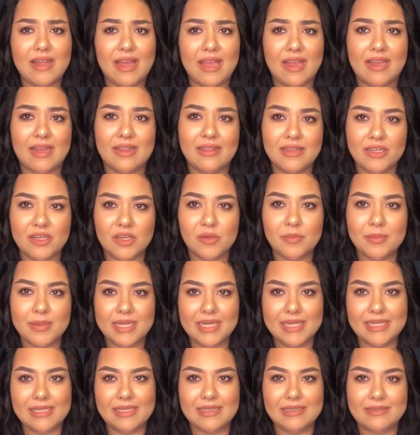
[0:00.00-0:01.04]
Like a little
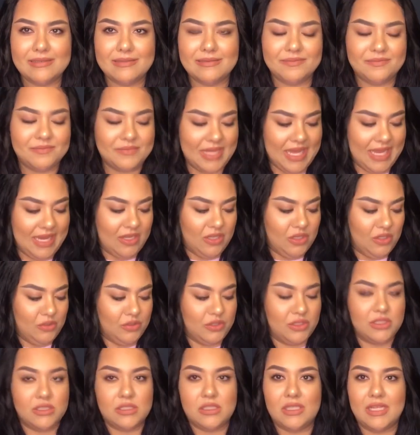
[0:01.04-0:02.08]
bit, like
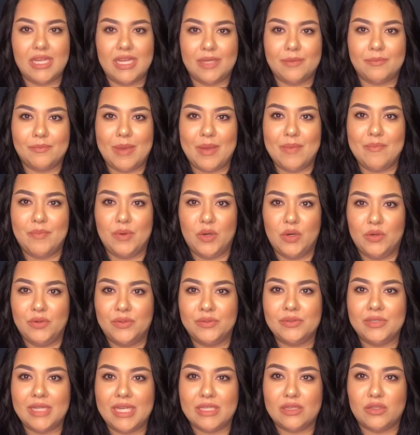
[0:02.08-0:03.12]
closer to like my
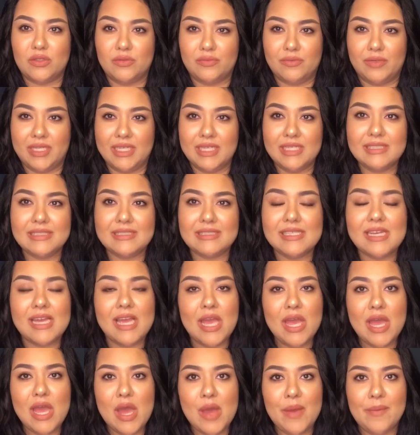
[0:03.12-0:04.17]
bone, like the wrist,
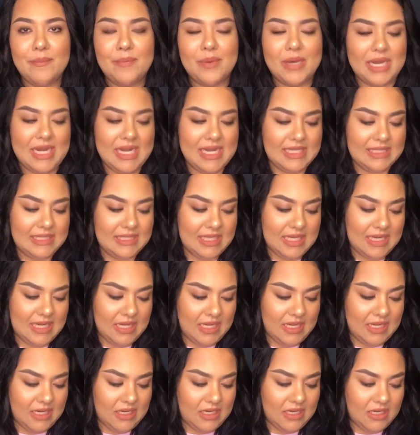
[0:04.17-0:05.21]
but it
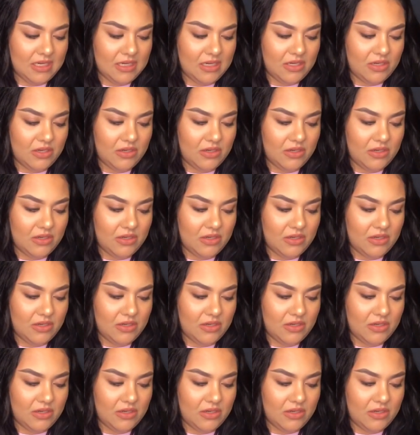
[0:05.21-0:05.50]
didn't